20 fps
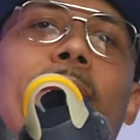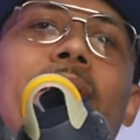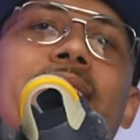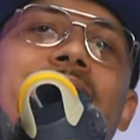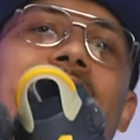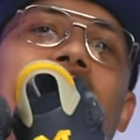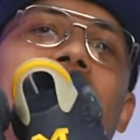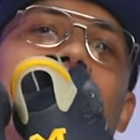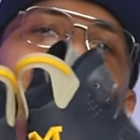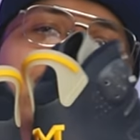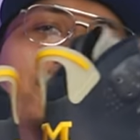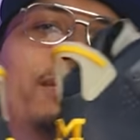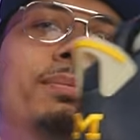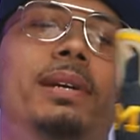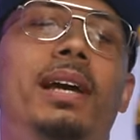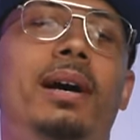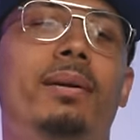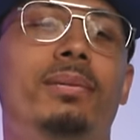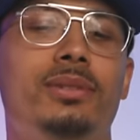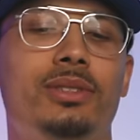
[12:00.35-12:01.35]
I'm excited to
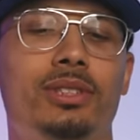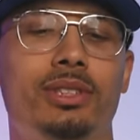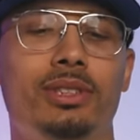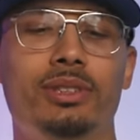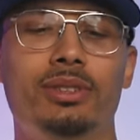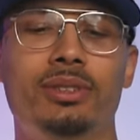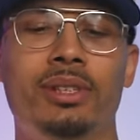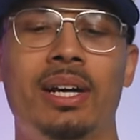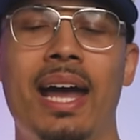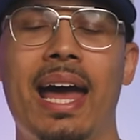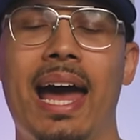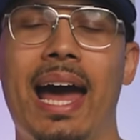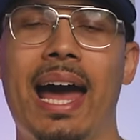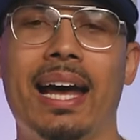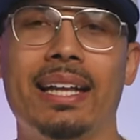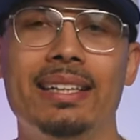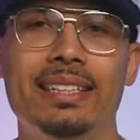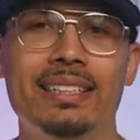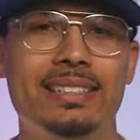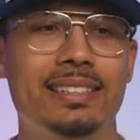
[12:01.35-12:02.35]
be able to
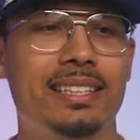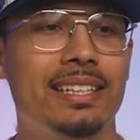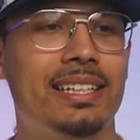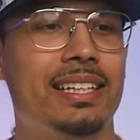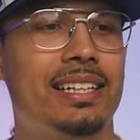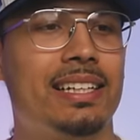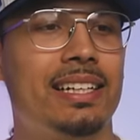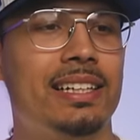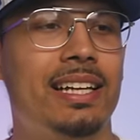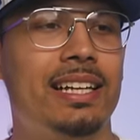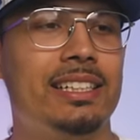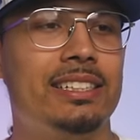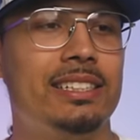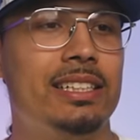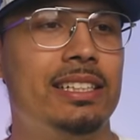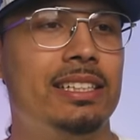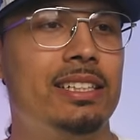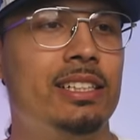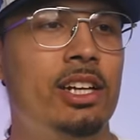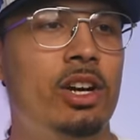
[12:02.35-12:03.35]
add these to the
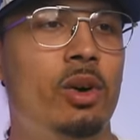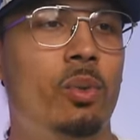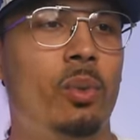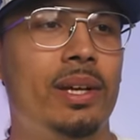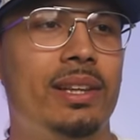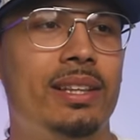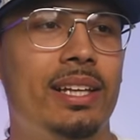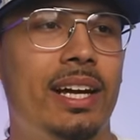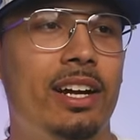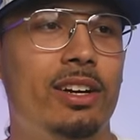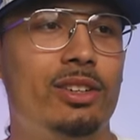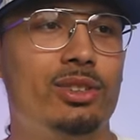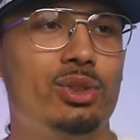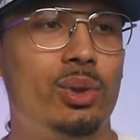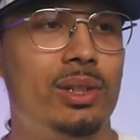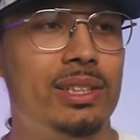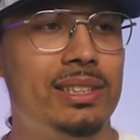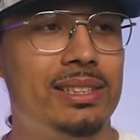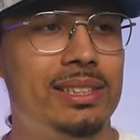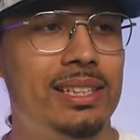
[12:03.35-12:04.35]
collection with the Air
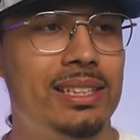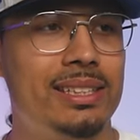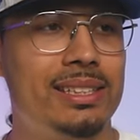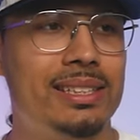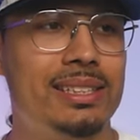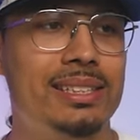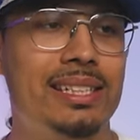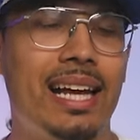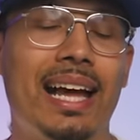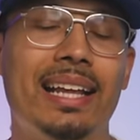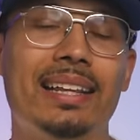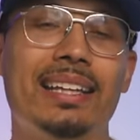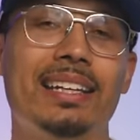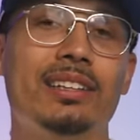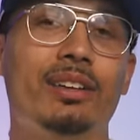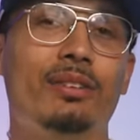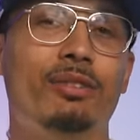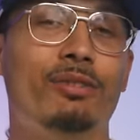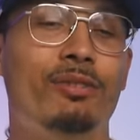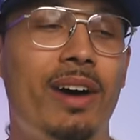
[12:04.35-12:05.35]
Jordan 6s. I
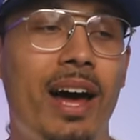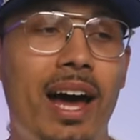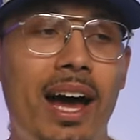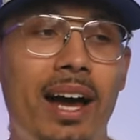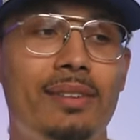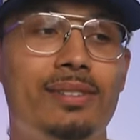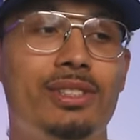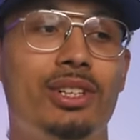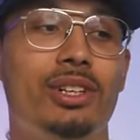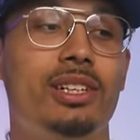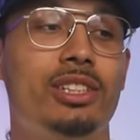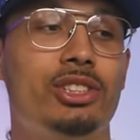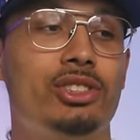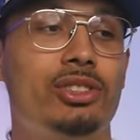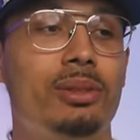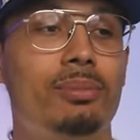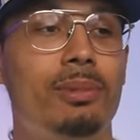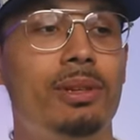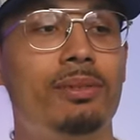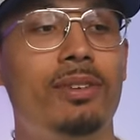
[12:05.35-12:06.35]
think the 5s are
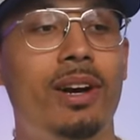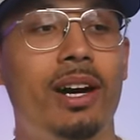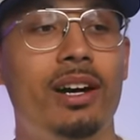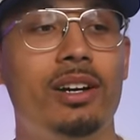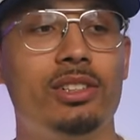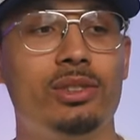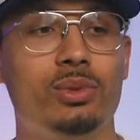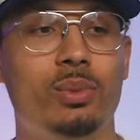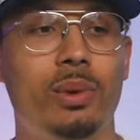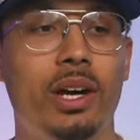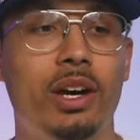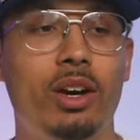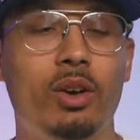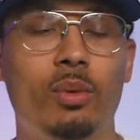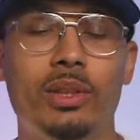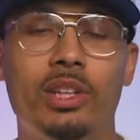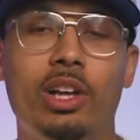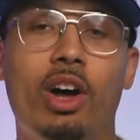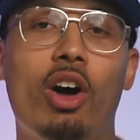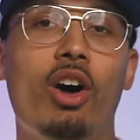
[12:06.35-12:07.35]
extremely fire as well
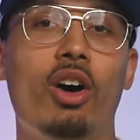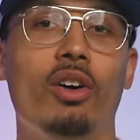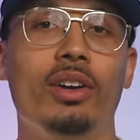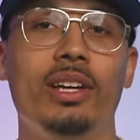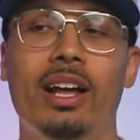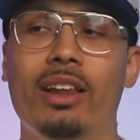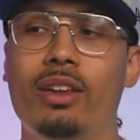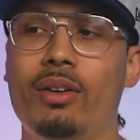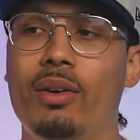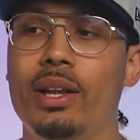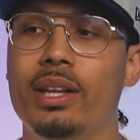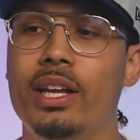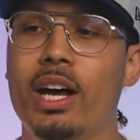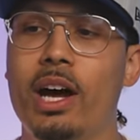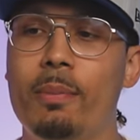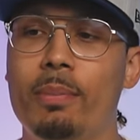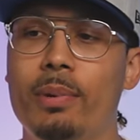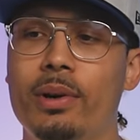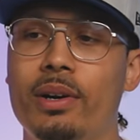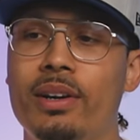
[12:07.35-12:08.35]
with the all yellow on the
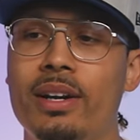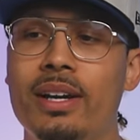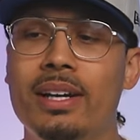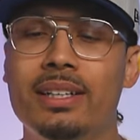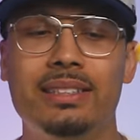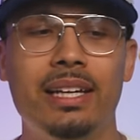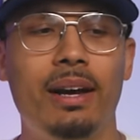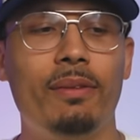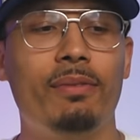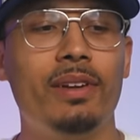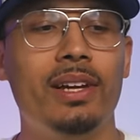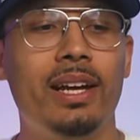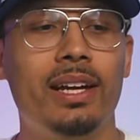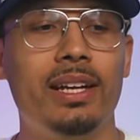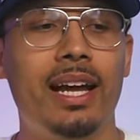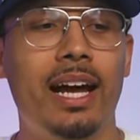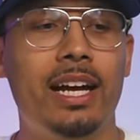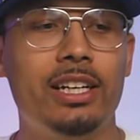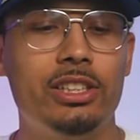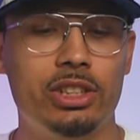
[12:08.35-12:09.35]
upper. Definitely a
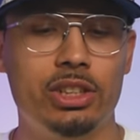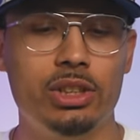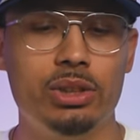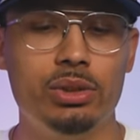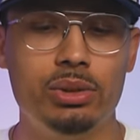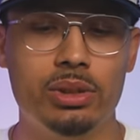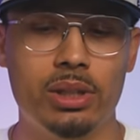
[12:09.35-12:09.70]
nice shoe.